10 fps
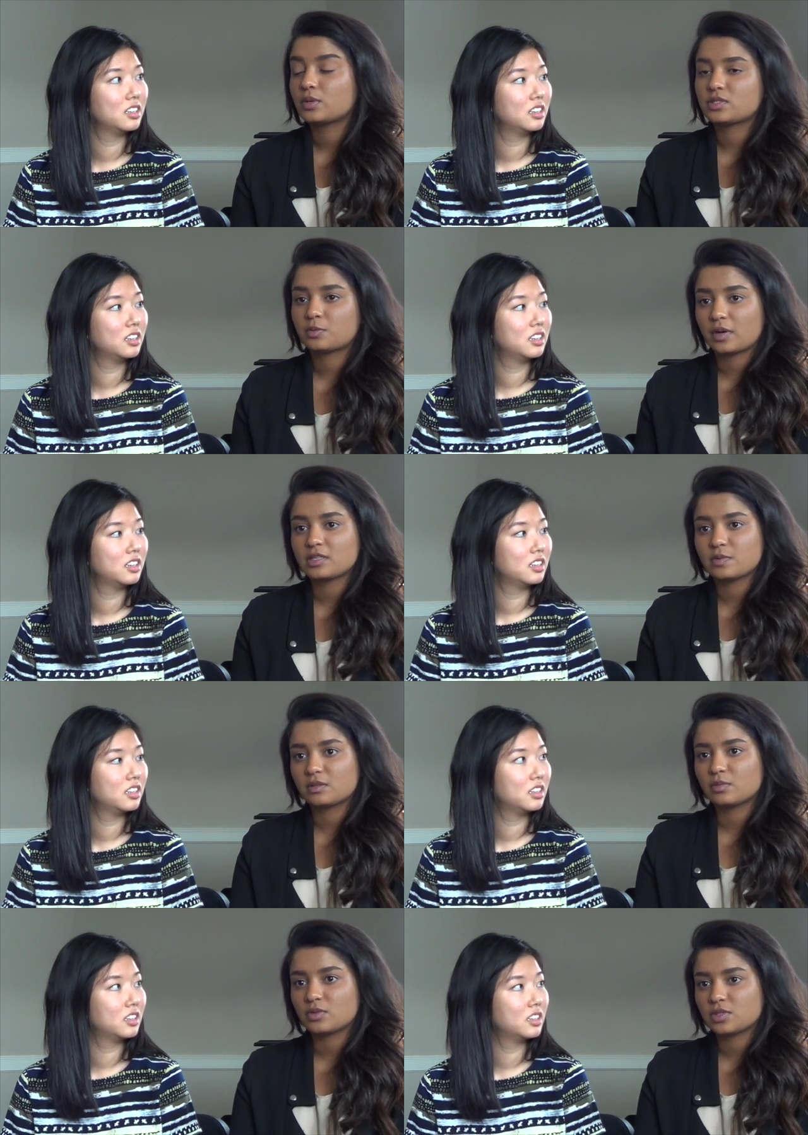Speaker 1: what surprised me
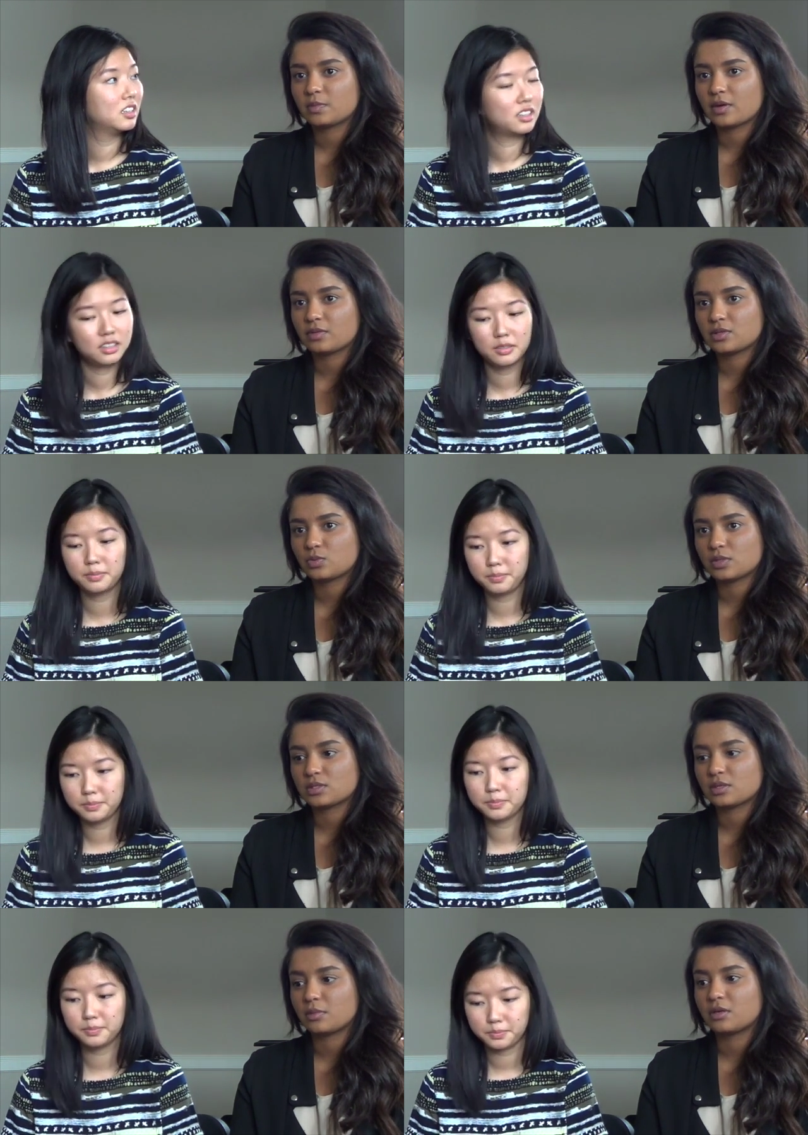the most about this
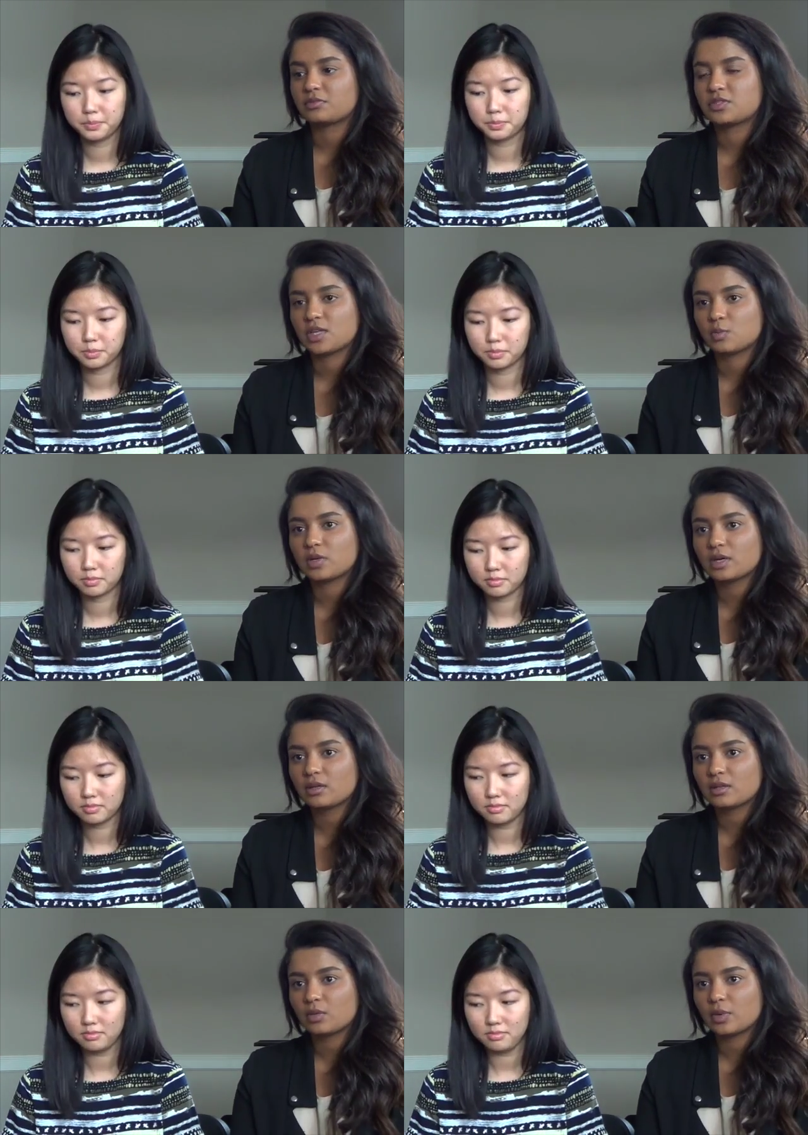was the amount of
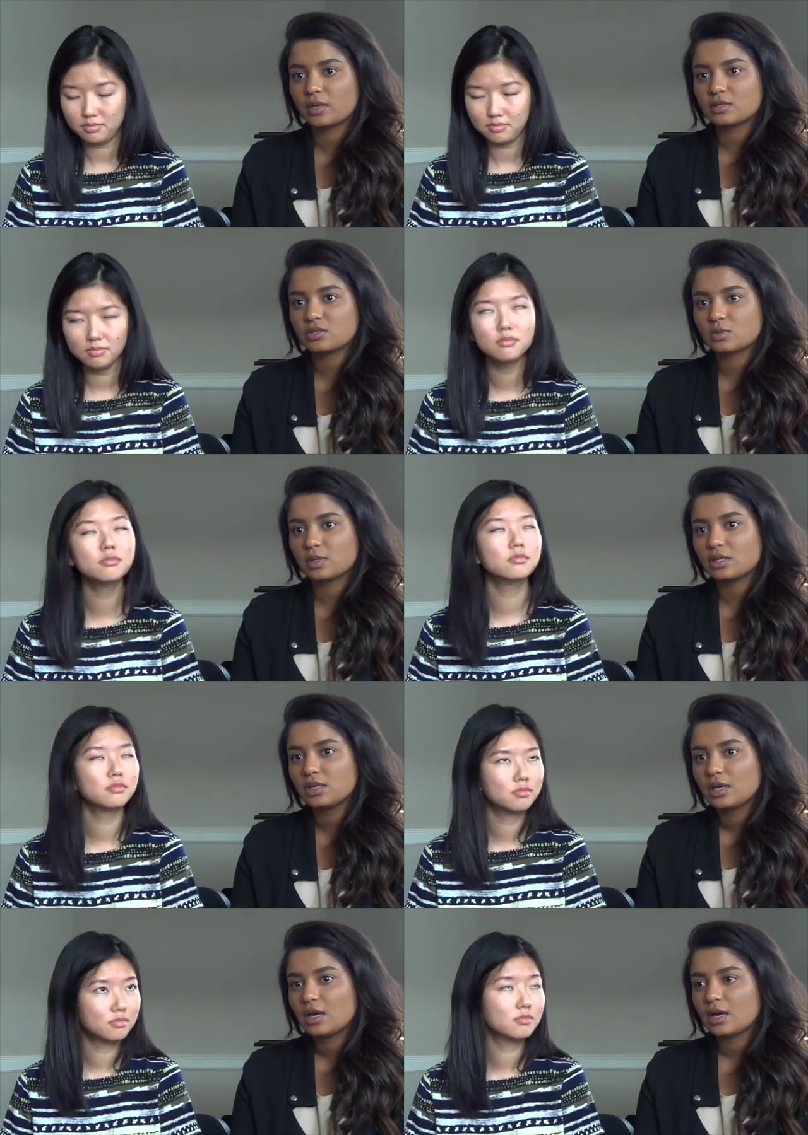teamwork that went into it.